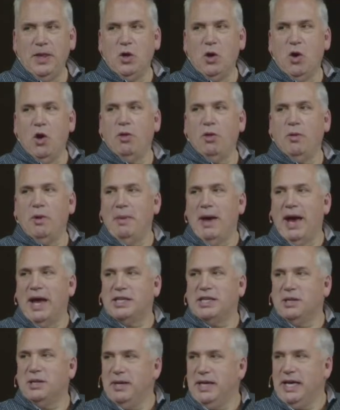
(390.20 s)
And you go all the way
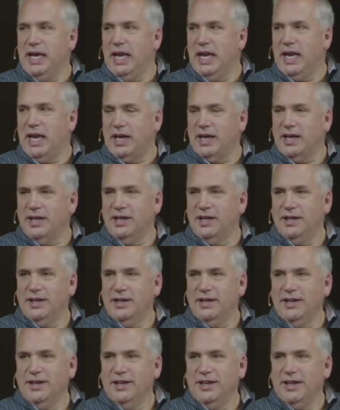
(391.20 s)
back to the beginning.
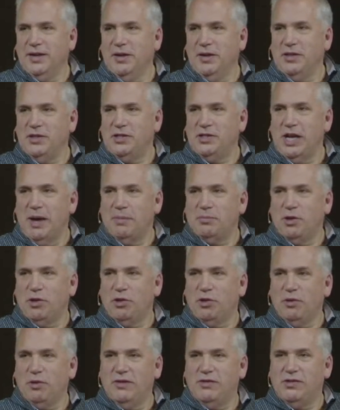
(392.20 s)
In
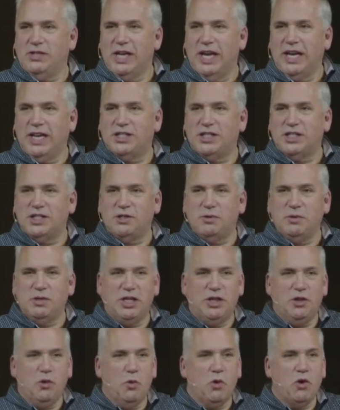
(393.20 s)
chapter 3 of Genesis,
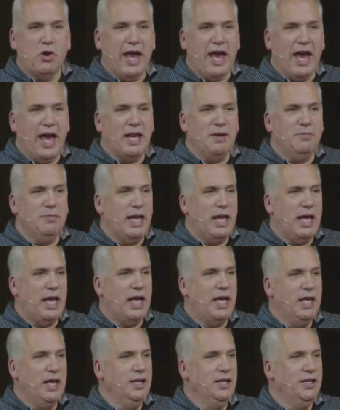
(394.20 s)
we see the word
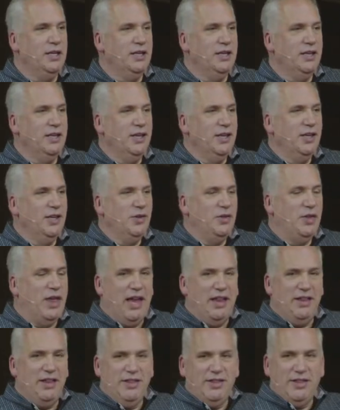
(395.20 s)
enmity,
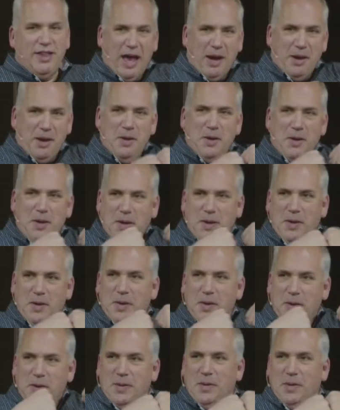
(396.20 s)
that, that
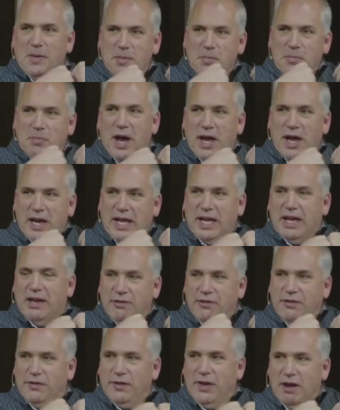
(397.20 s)
butting
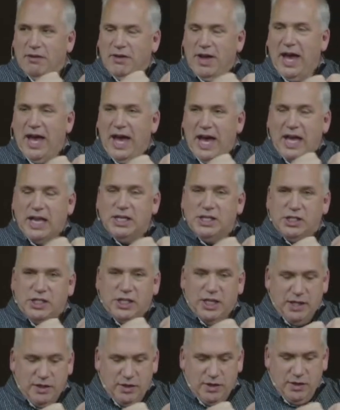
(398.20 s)
of, of
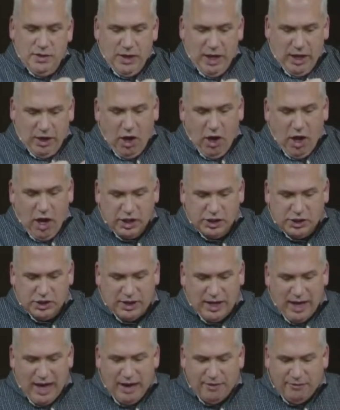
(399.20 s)
heads and that
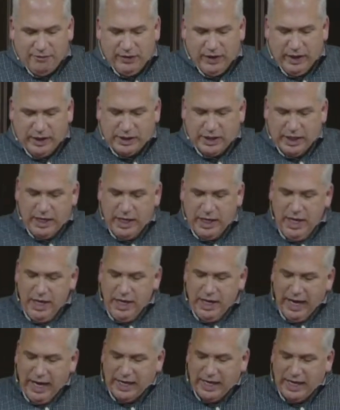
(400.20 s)
caused conflict and,
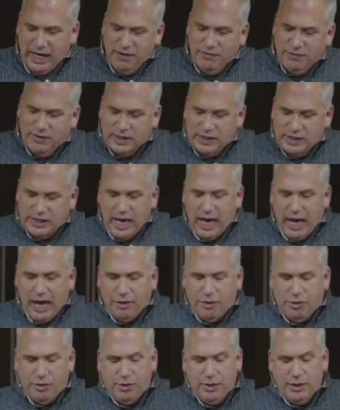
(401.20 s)
and even
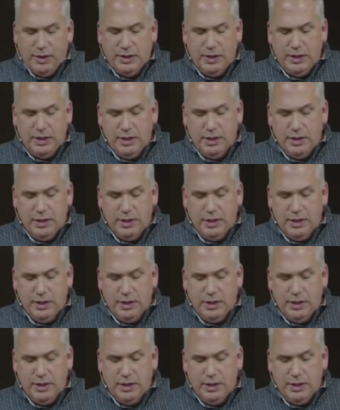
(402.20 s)
death.